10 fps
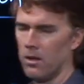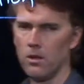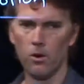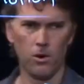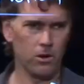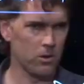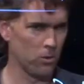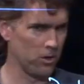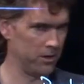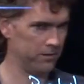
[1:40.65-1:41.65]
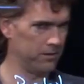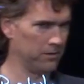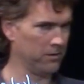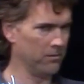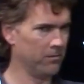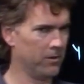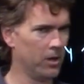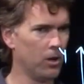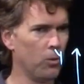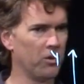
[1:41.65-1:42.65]
Your coordinate system
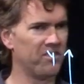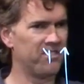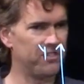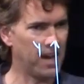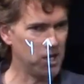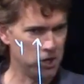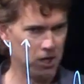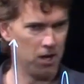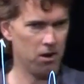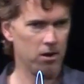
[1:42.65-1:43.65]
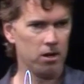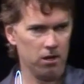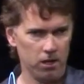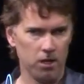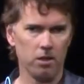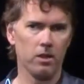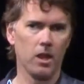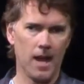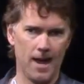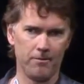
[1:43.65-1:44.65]
was stationary in the
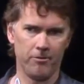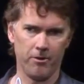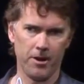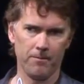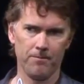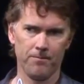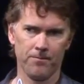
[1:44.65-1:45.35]
lab frame.